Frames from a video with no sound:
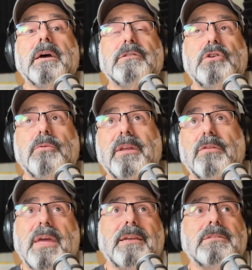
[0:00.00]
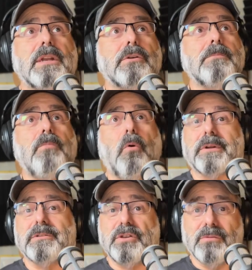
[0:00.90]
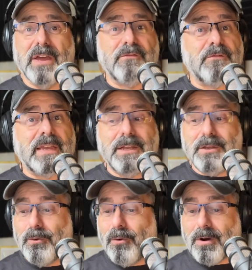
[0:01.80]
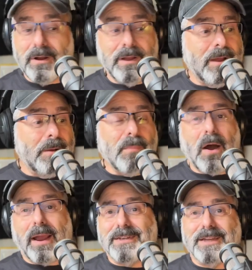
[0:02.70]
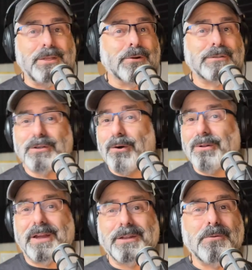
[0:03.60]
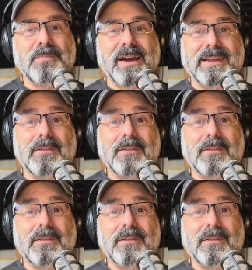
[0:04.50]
doing things that are important to you that feed your mind and your soul and your body.